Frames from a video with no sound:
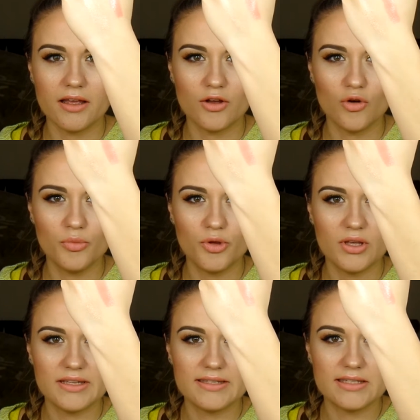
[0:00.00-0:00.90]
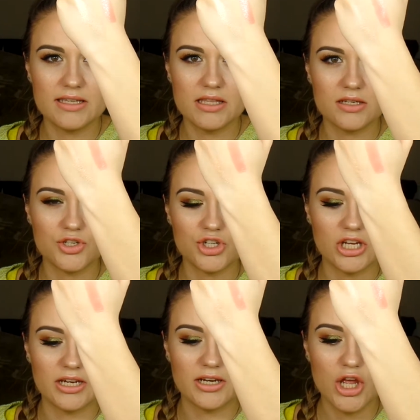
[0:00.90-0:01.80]
I hope you can see the
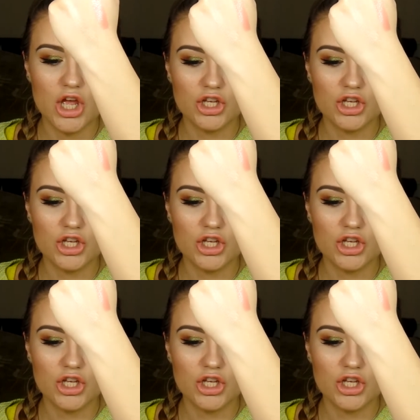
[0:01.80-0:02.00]
sheen.